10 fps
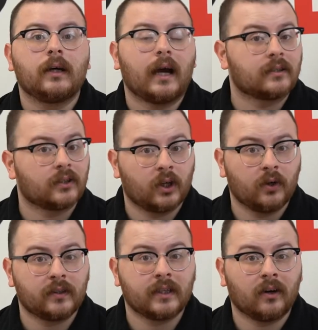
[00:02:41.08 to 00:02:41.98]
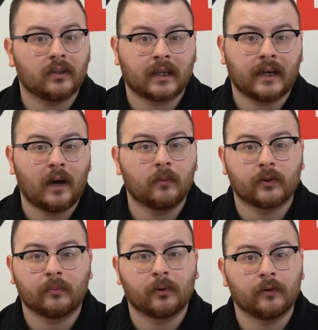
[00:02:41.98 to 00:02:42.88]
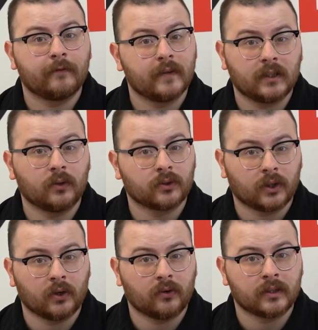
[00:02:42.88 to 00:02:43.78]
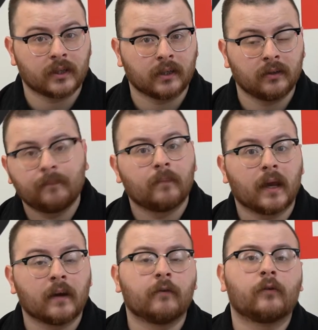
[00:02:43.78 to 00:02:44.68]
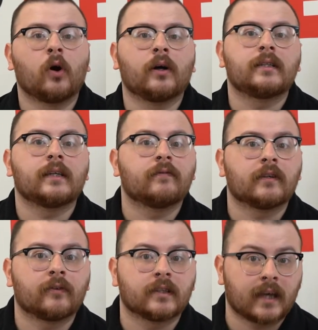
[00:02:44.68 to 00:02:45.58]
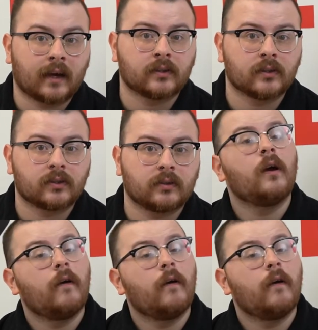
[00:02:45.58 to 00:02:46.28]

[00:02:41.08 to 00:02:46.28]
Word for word: as security guards can help to improve physical security in a variety of different sectors.